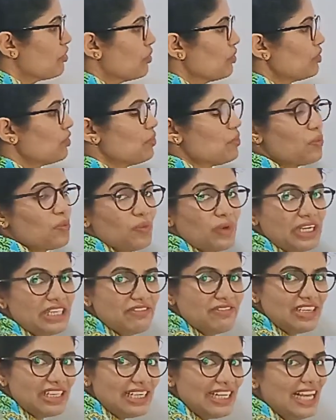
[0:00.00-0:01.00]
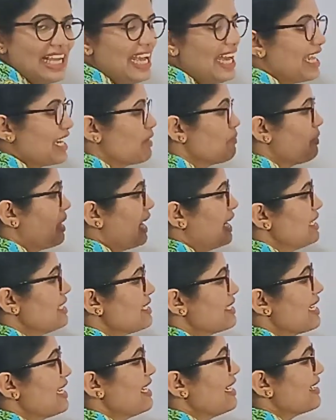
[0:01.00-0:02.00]
4, 1 will remain,
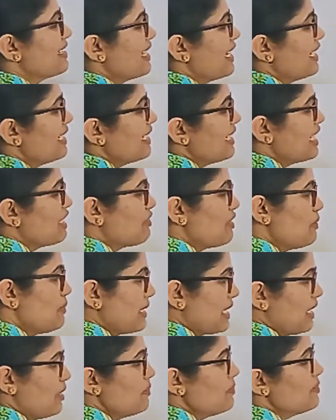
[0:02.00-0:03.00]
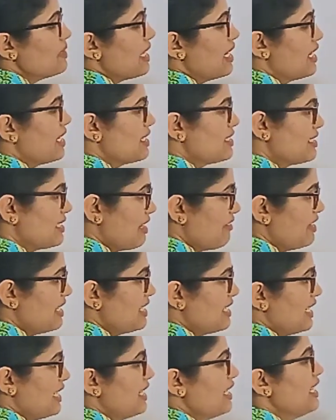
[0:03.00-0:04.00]
then it will become
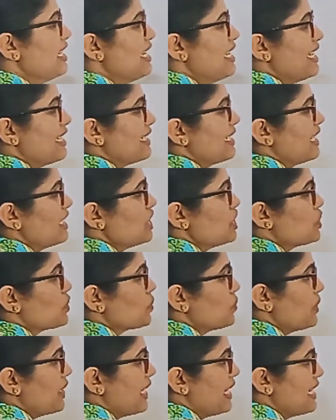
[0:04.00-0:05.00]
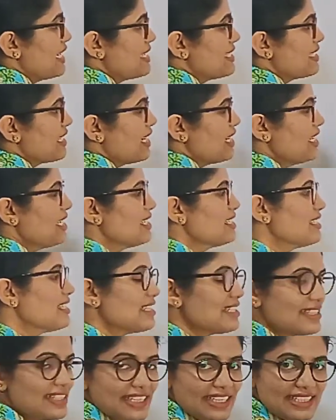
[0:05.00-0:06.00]
17. Then 2 8s are
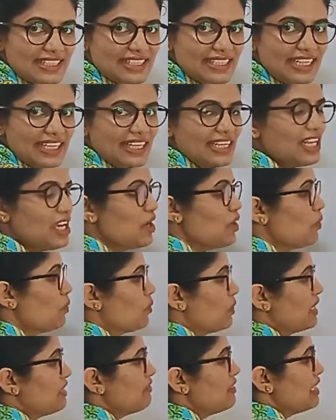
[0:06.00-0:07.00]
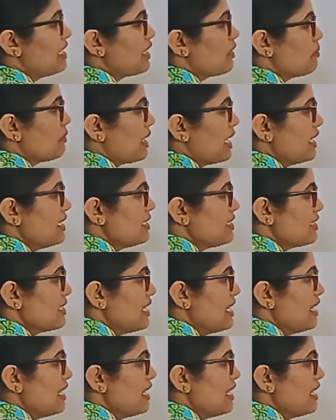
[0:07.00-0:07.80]
16, 1 will remain,